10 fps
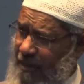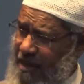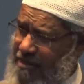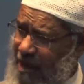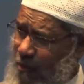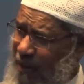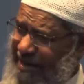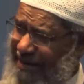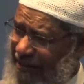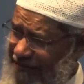
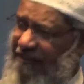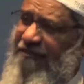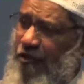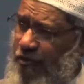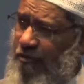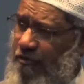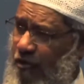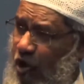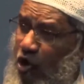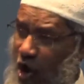someone curses you
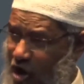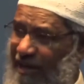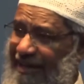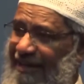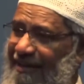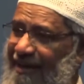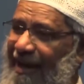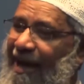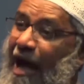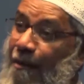wrongly,
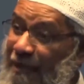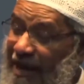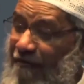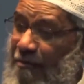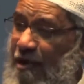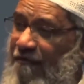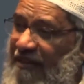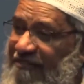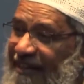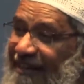our beloved
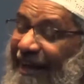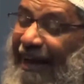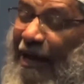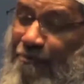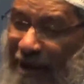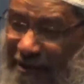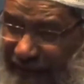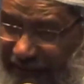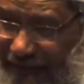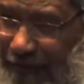Prophet said, it
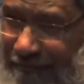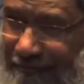benefits you.